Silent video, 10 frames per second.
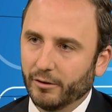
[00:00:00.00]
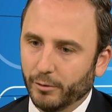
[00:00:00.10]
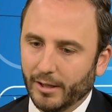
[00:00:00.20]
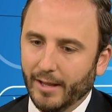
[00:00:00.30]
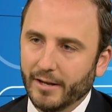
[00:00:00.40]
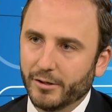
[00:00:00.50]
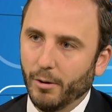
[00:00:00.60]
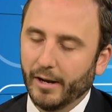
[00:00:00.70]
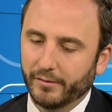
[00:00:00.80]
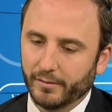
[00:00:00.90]
really led to
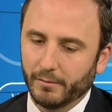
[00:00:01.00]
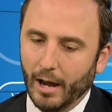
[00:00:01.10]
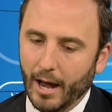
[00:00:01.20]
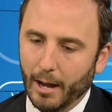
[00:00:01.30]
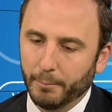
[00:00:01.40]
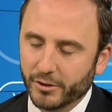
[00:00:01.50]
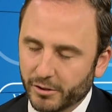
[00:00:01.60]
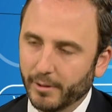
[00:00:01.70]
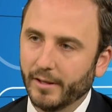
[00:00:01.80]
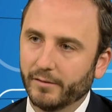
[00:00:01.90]
us
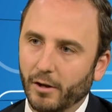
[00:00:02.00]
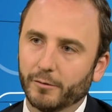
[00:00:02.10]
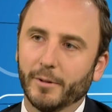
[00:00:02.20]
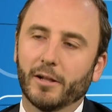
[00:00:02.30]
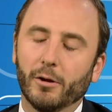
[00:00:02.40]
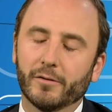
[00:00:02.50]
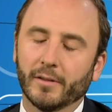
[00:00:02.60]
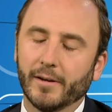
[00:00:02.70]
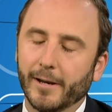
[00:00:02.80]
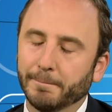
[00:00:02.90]
pursuing this and ultimately closing the
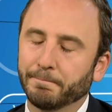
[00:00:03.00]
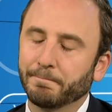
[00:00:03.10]
deal.